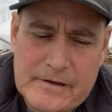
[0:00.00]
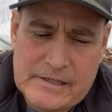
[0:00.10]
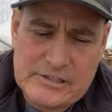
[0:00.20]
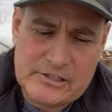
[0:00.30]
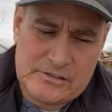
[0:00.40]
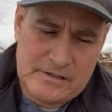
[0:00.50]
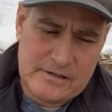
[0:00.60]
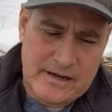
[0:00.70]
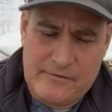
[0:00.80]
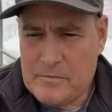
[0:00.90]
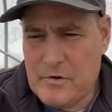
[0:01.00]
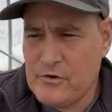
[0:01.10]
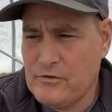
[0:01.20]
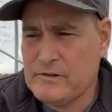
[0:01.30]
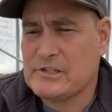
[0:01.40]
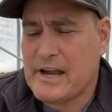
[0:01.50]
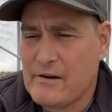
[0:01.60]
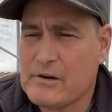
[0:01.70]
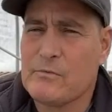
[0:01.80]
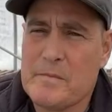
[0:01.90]
is every move is
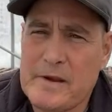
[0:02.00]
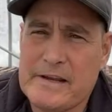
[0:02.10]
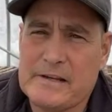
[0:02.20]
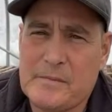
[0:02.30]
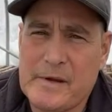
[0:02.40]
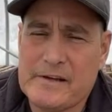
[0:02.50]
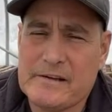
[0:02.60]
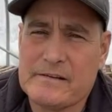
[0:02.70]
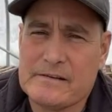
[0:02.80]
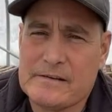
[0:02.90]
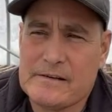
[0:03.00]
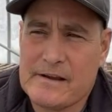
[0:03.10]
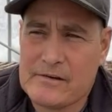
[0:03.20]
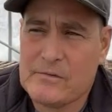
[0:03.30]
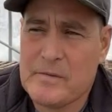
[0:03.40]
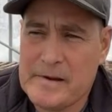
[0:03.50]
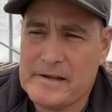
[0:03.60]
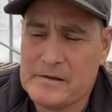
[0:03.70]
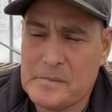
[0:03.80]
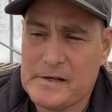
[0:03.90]
how can we be independent? How can we be
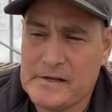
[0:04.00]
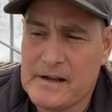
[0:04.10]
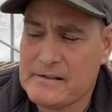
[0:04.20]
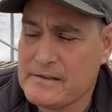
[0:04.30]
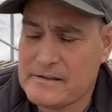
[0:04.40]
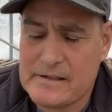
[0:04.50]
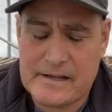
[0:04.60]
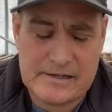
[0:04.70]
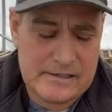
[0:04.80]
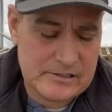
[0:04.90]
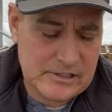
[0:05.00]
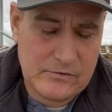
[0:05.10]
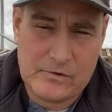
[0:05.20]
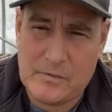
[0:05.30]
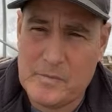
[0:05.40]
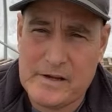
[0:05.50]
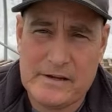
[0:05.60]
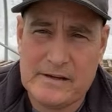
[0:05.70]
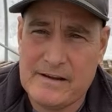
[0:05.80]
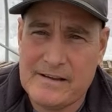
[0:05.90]
independent? I think that is going to
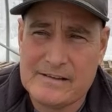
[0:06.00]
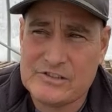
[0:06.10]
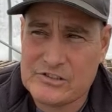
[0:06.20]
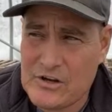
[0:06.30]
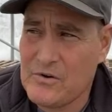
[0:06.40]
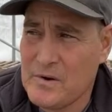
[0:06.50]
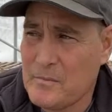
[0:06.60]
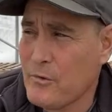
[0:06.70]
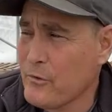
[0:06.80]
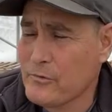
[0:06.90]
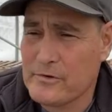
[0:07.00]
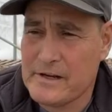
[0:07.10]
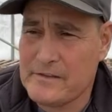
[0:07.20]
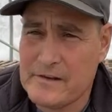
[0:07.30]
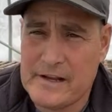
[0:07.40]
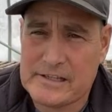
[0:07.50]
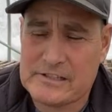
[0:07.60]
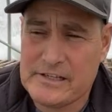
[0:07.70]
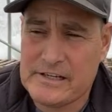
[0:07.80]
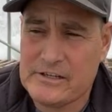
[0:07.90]
be so important in the
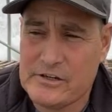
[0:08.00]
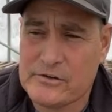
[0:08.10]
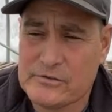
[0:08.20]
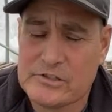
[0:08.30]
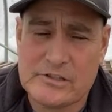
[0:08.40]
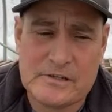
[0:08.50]
next 10 years.